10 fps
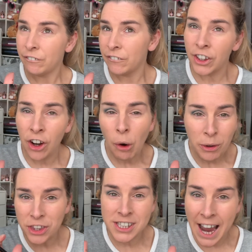
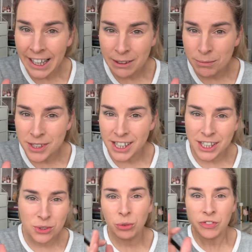with the times,
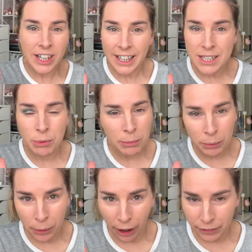and don't realise
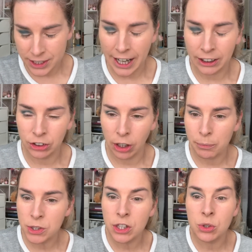women work for tile
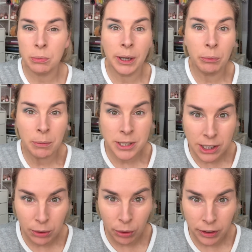shops, so they don't make women's
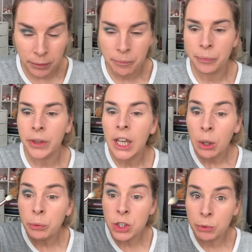clothing
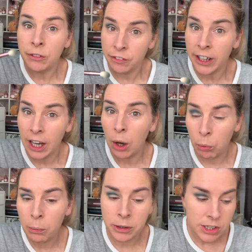which would fit a
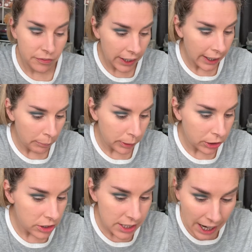woman's figure,
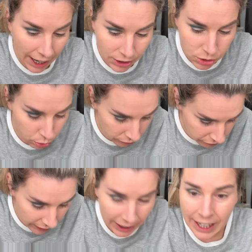because I don't
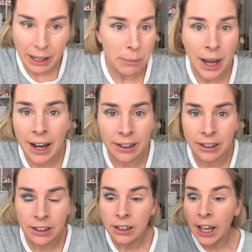fit like a man.
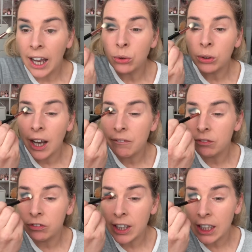I don't have
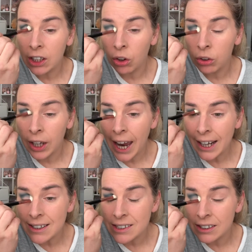really long
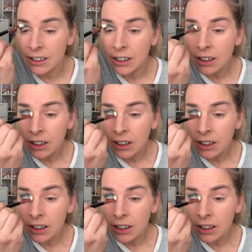legs, and